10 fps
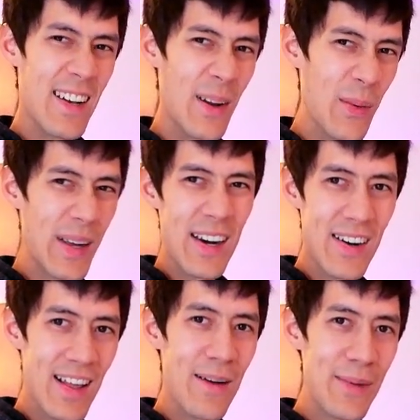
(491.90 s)
don't care
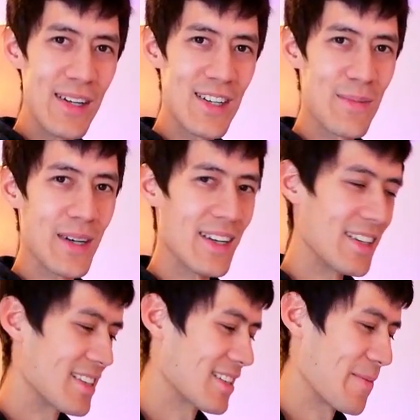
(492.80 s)
that much, but
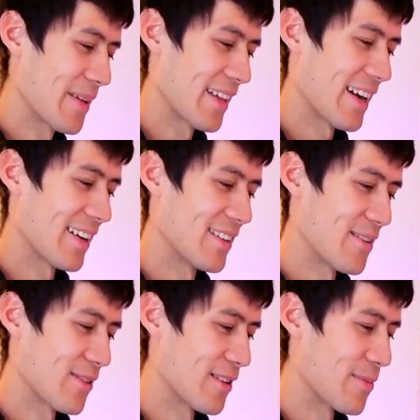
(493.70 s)
it's something that I could
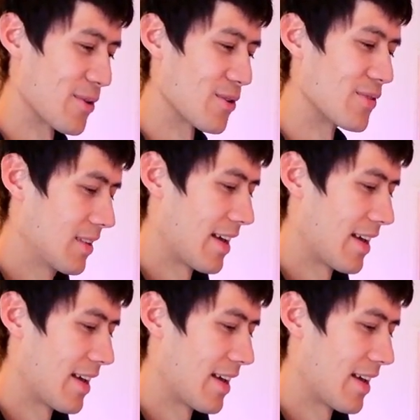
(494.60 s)
definitely improve.